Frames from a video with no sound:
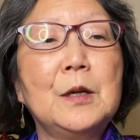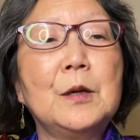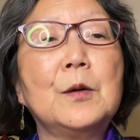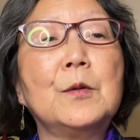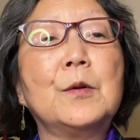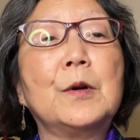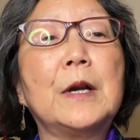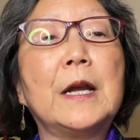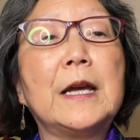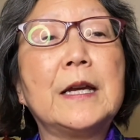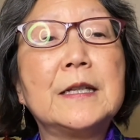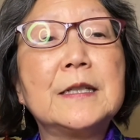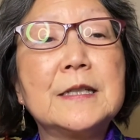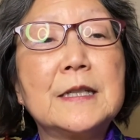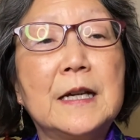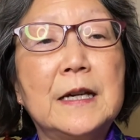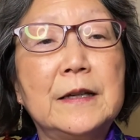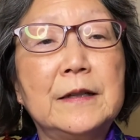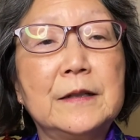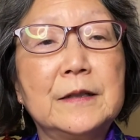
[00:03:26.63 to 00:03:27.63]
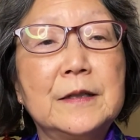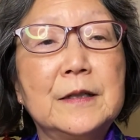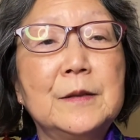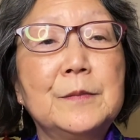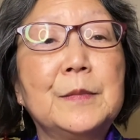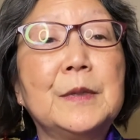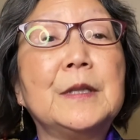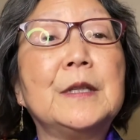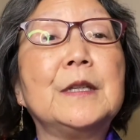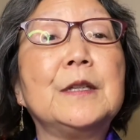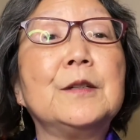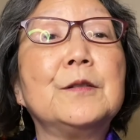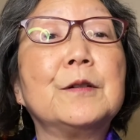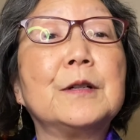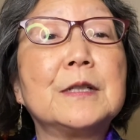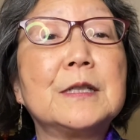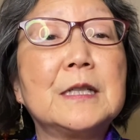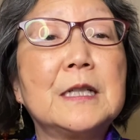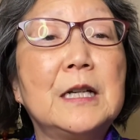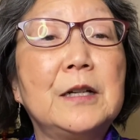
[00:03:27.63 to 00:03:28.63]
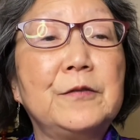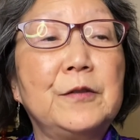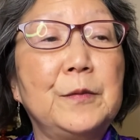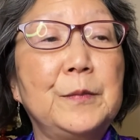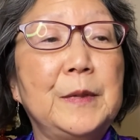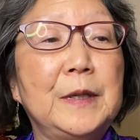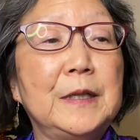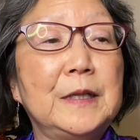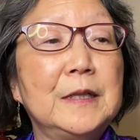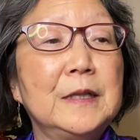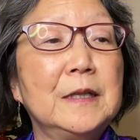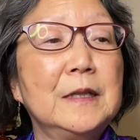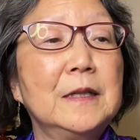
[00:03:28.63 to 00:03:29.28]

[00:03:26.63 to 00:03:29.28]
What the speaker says: were exiled by the U.S. government.